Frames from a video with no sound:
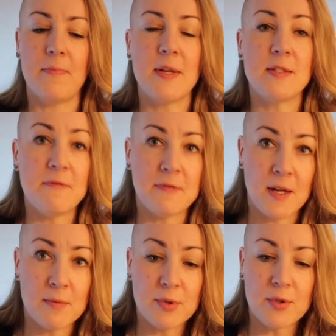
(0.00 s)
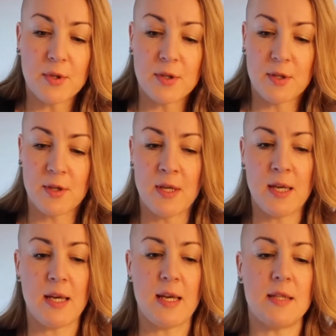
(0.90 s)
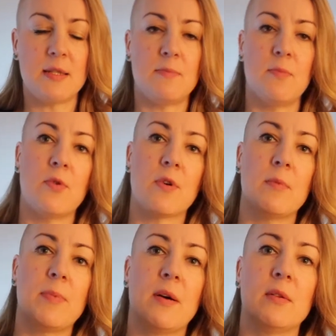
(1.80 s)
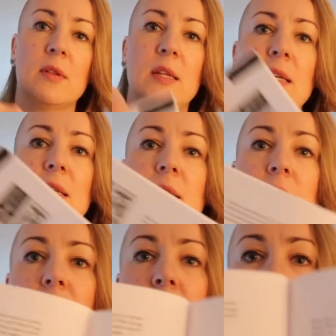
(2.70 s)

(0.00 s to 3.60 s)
It's a fun book. It's more about these,